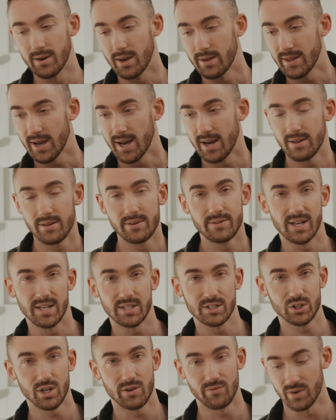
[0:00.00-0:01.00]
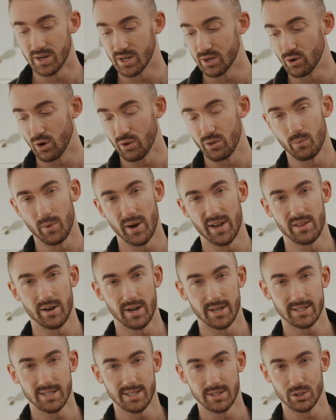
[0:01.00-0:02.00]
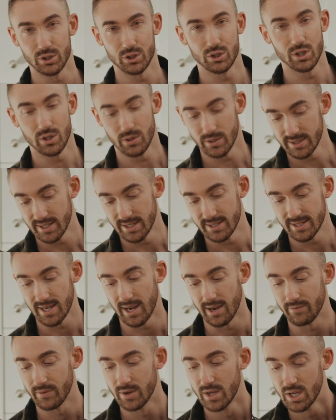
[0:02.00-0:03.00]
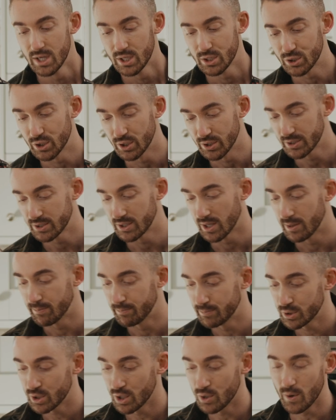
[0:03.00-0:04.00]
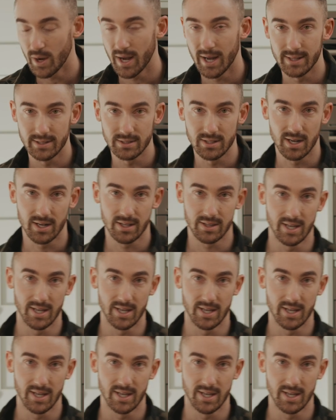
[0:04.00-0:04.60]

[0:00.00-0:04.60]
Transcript: like that. That's generally not the way that I tend to shoot. I tend to have just two hands like